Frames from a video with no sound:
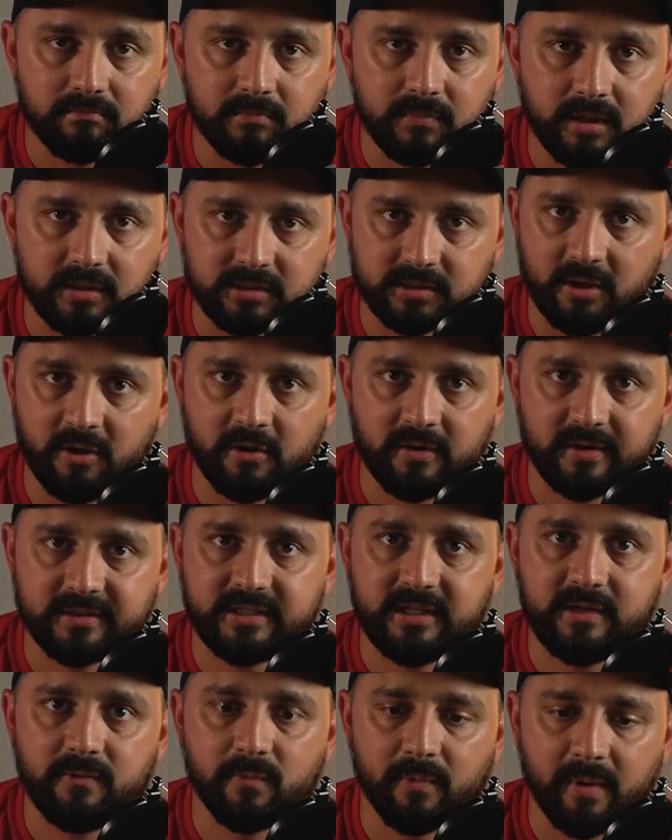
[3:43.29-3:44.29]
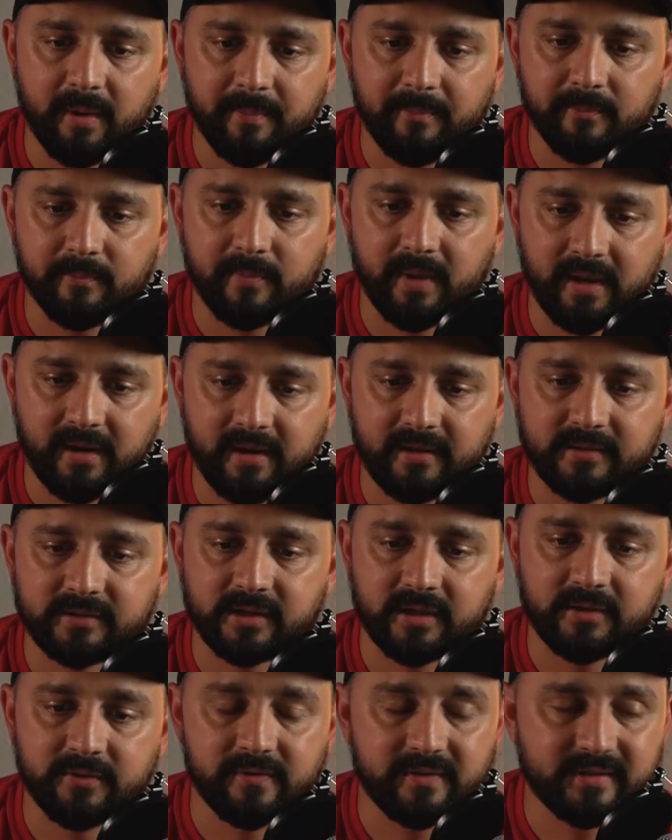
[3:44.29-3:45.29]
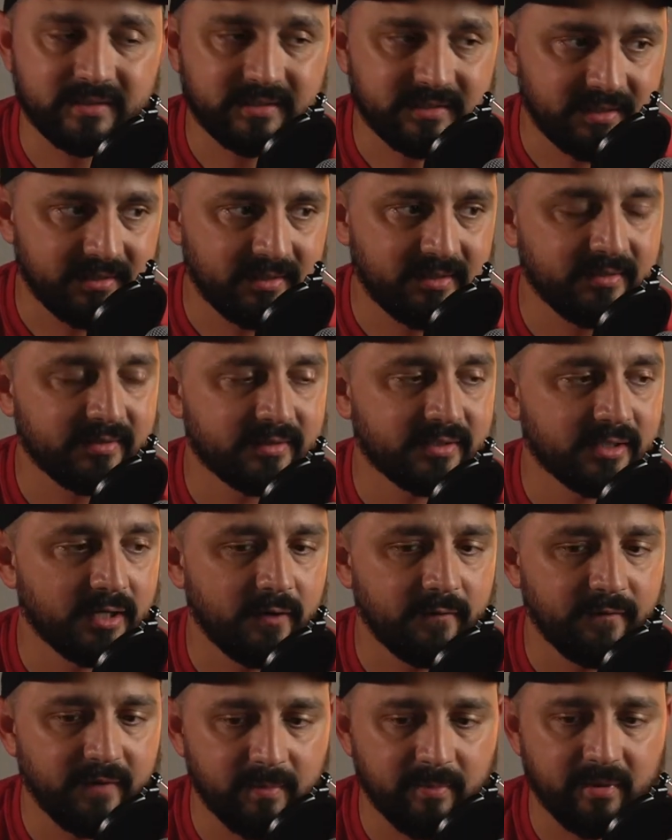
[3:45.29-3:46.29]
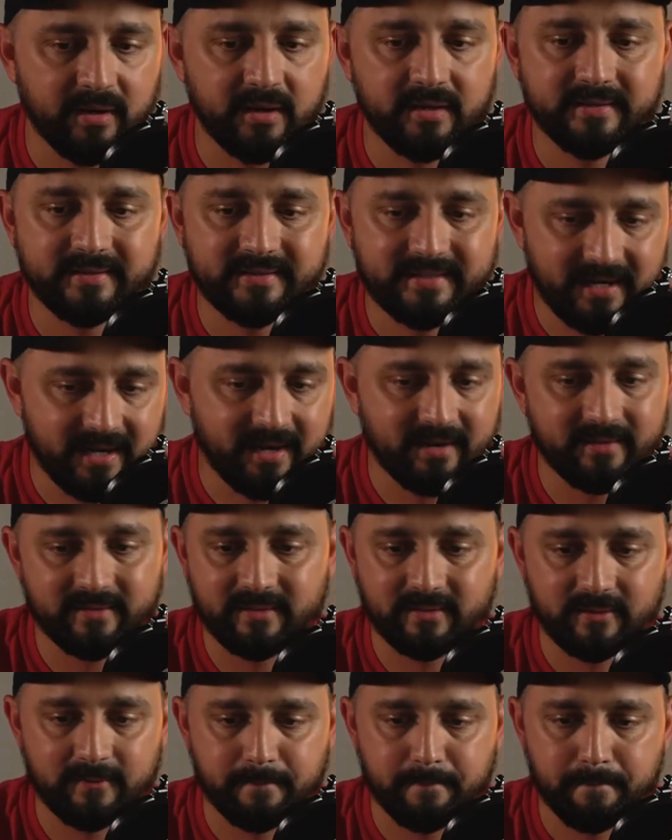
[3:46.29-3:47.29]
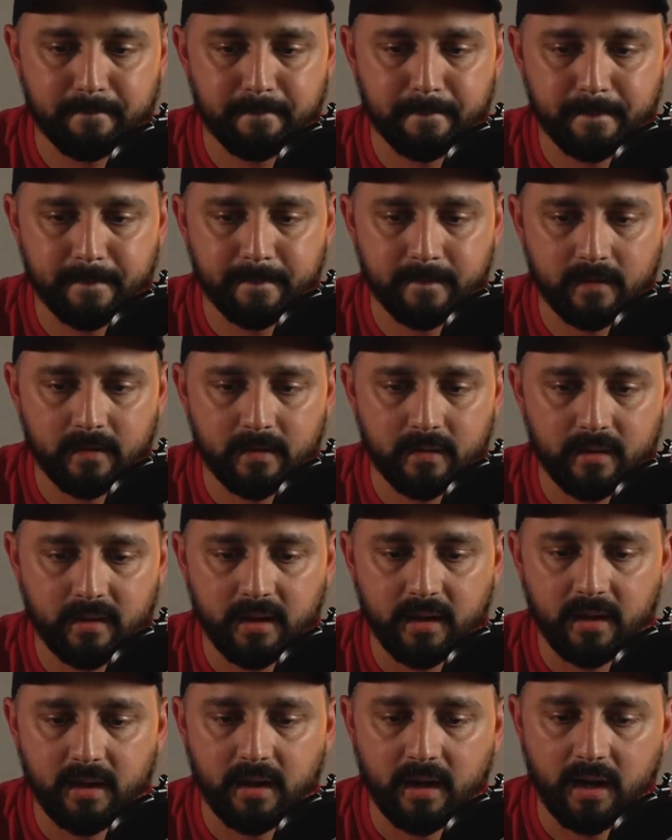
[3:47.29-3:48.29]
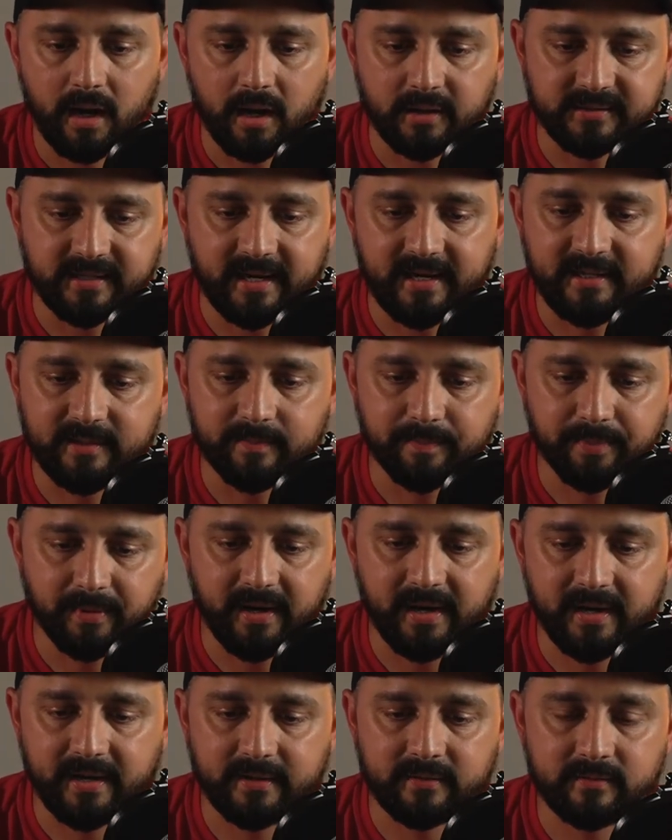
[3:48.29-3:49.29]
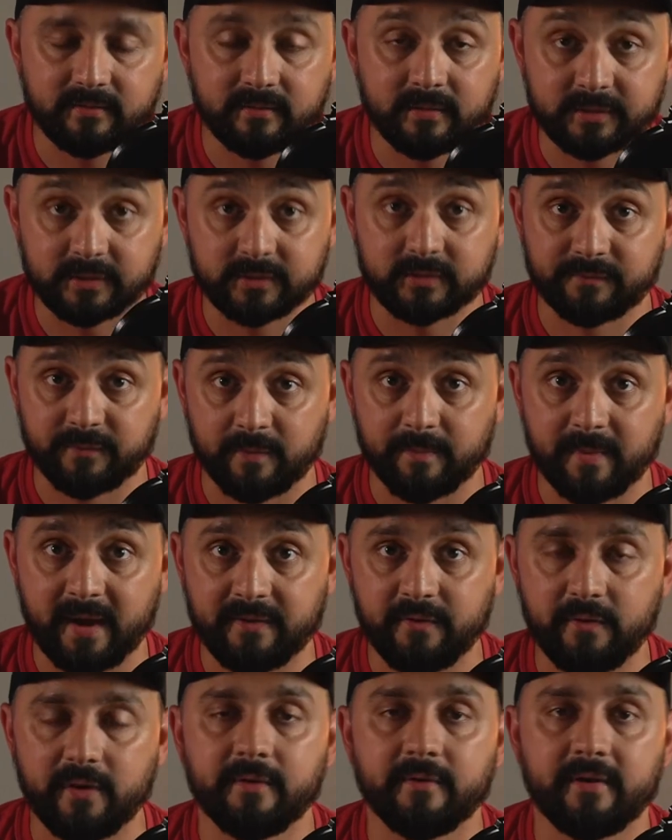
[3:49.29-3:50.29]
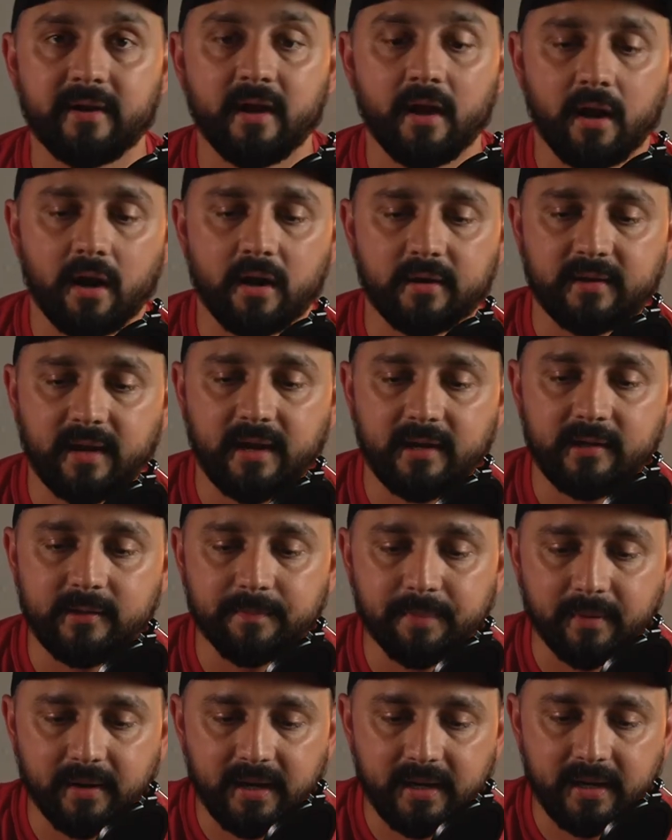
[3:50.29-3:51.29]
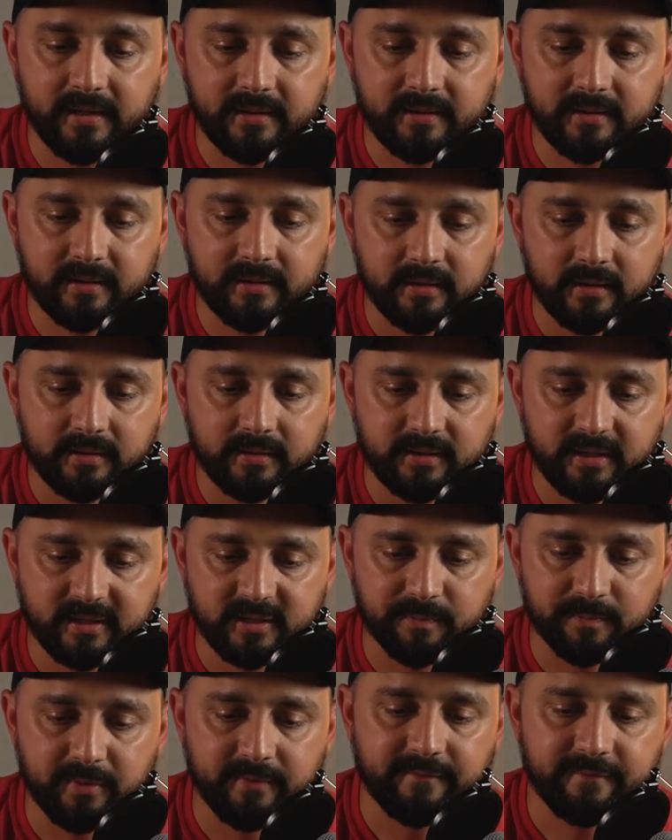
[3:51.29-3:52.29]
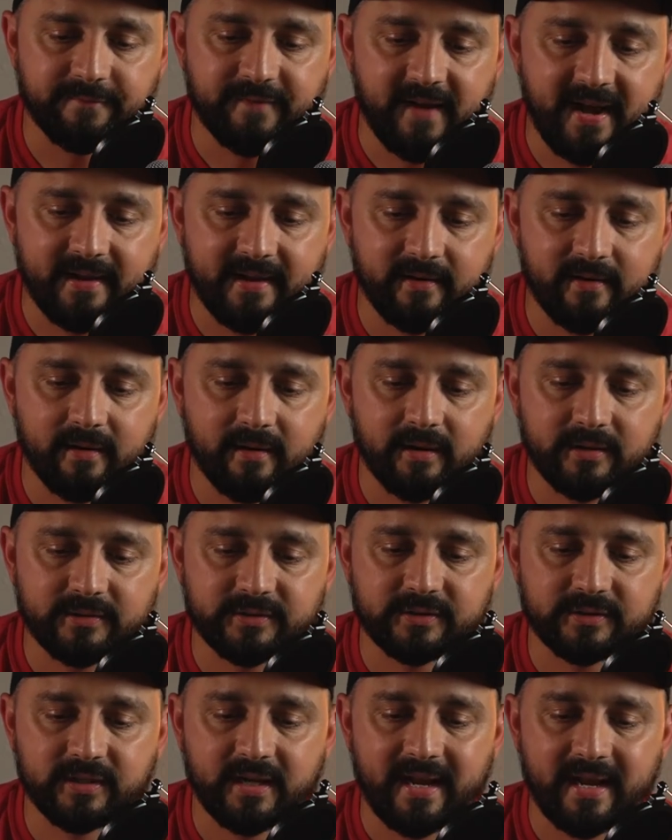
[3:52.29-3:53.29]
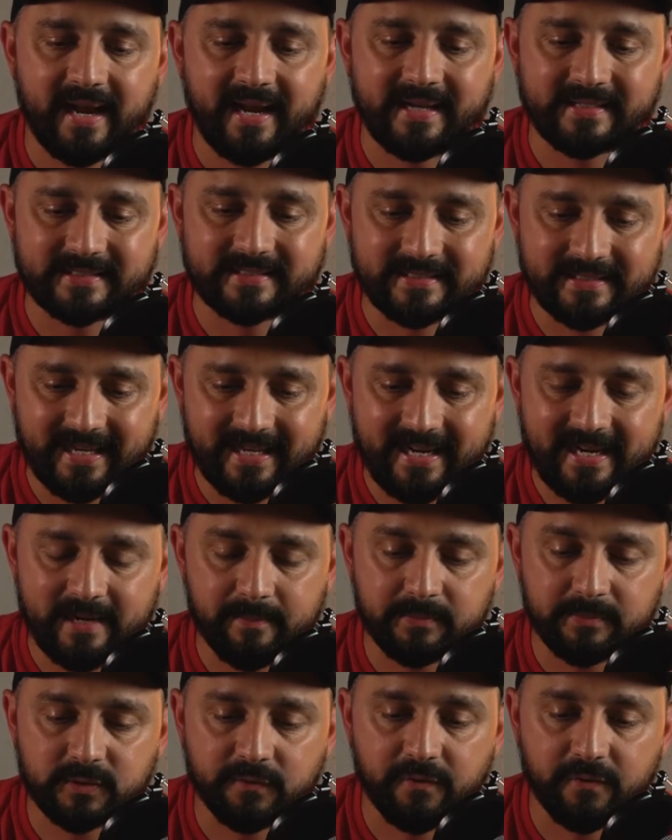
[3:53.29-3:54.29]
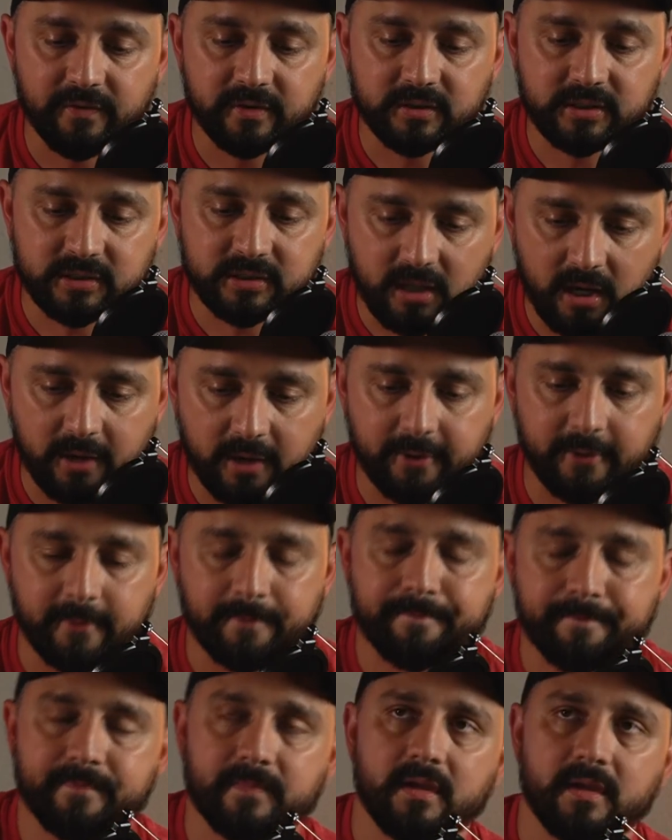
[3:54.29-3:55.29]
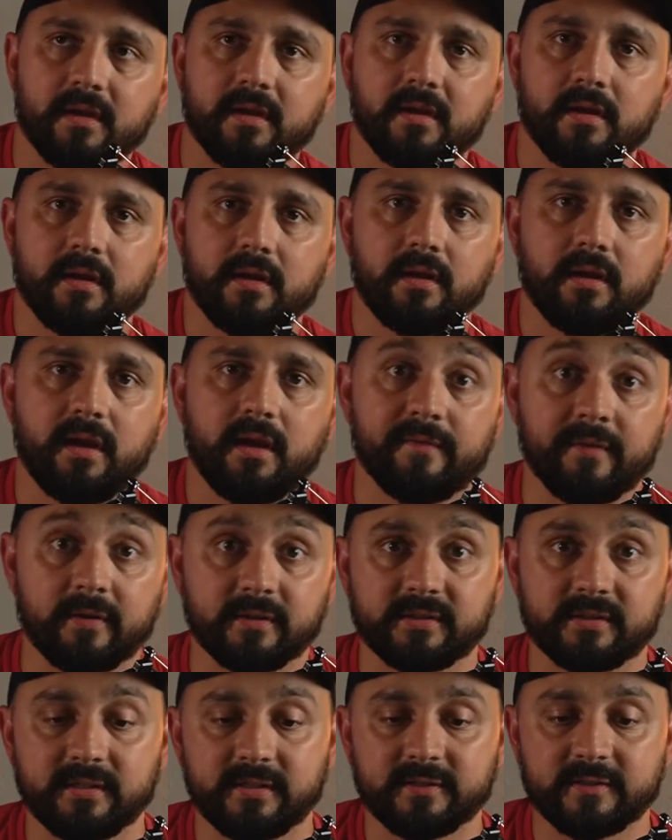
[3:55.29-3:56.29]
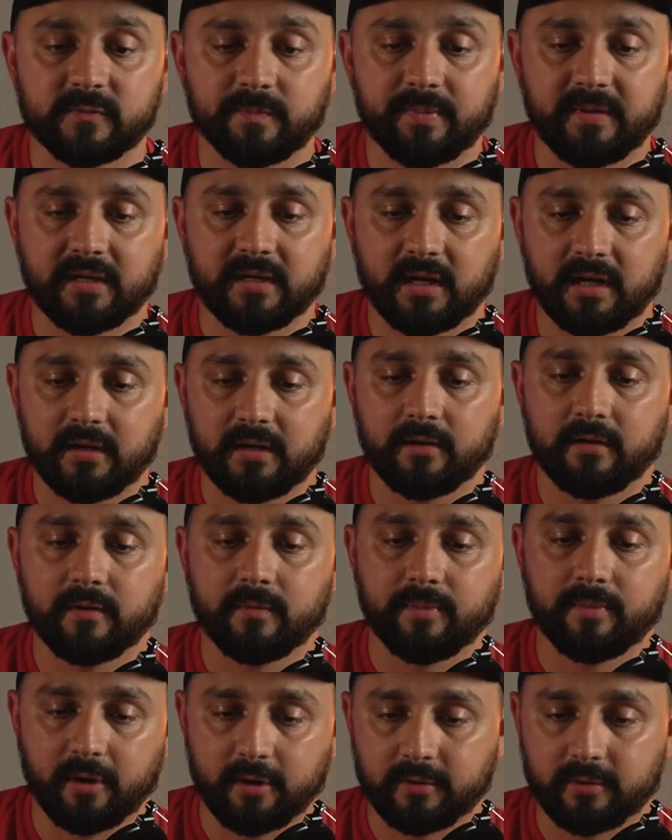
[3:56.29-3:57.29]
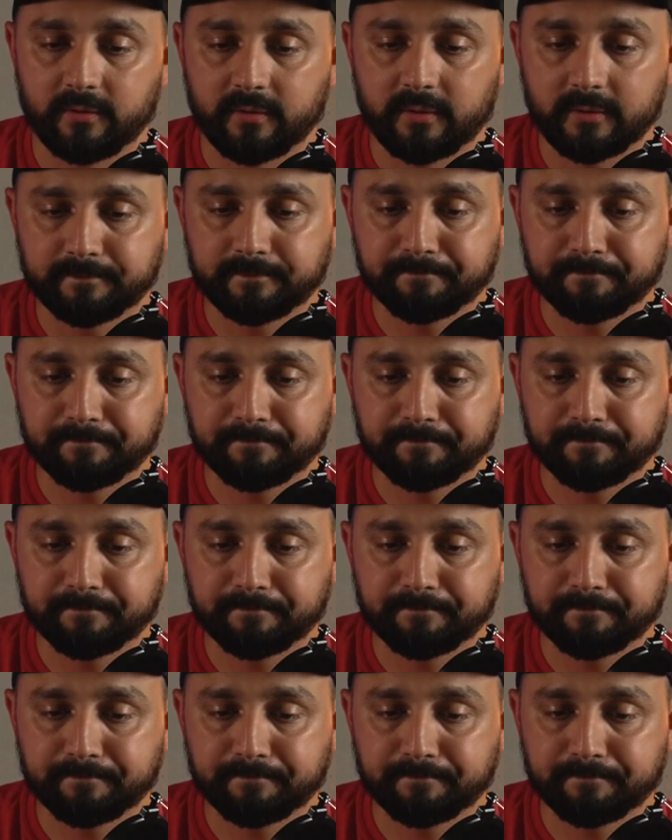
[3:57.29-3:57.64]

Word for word: as long as he remains under the sentence of imminent death? Our daily bread, this is from Matthew Henry, our daily bread doth but fatten us as lambs for the slaughter, if our sins be not pardoned.